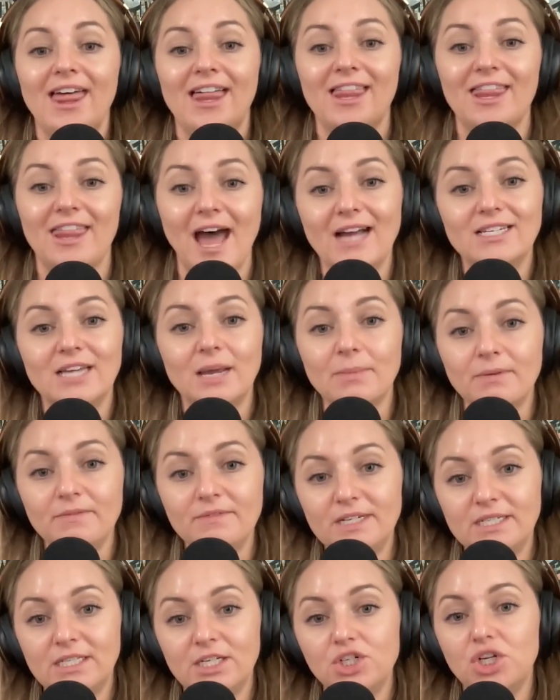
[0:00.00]
that type of
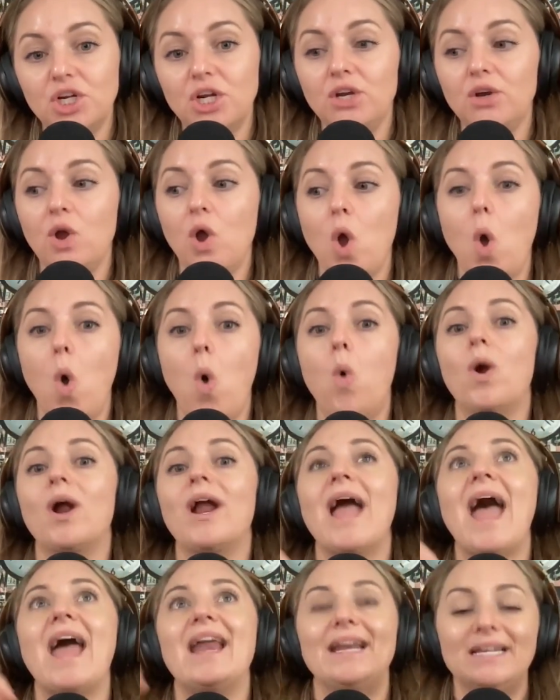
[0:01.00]
decision
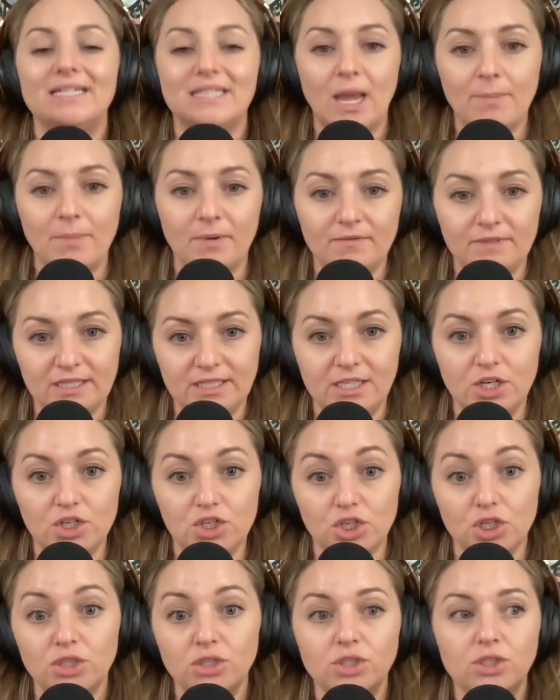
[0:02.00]
or any type of
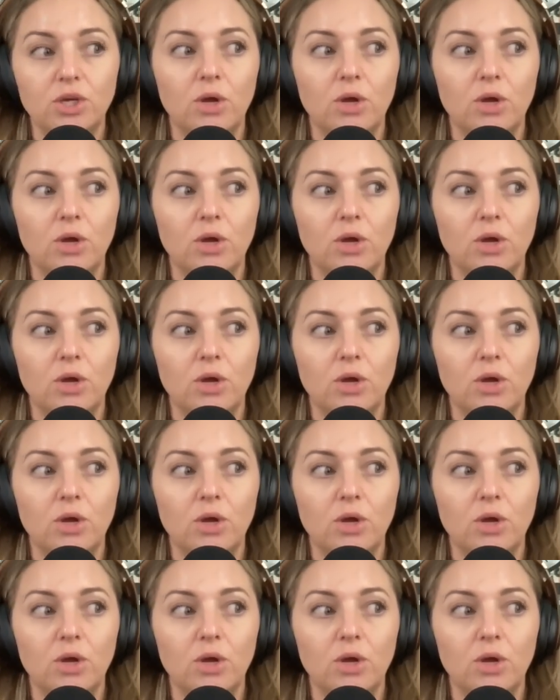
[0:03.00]
decision.